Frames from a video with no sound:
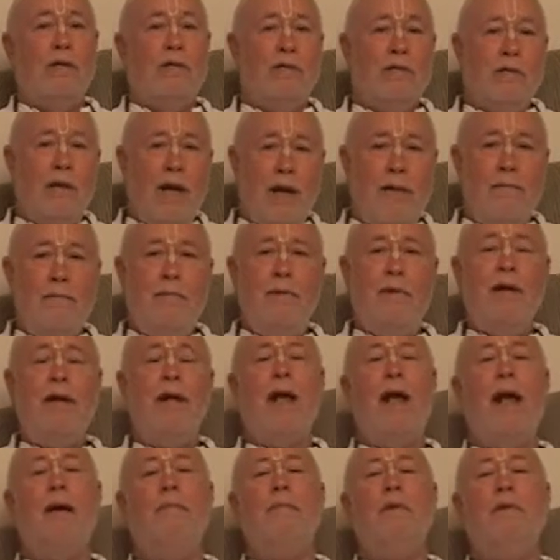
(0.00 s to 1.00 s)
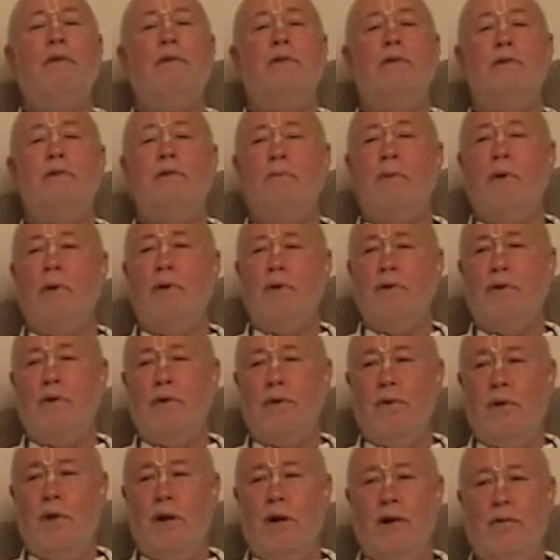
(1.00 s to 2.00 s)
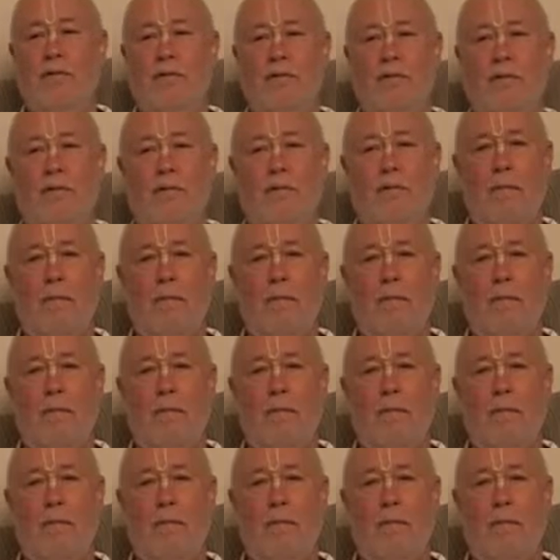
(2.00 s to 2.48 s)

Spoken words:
Same thing happens in spiritual life.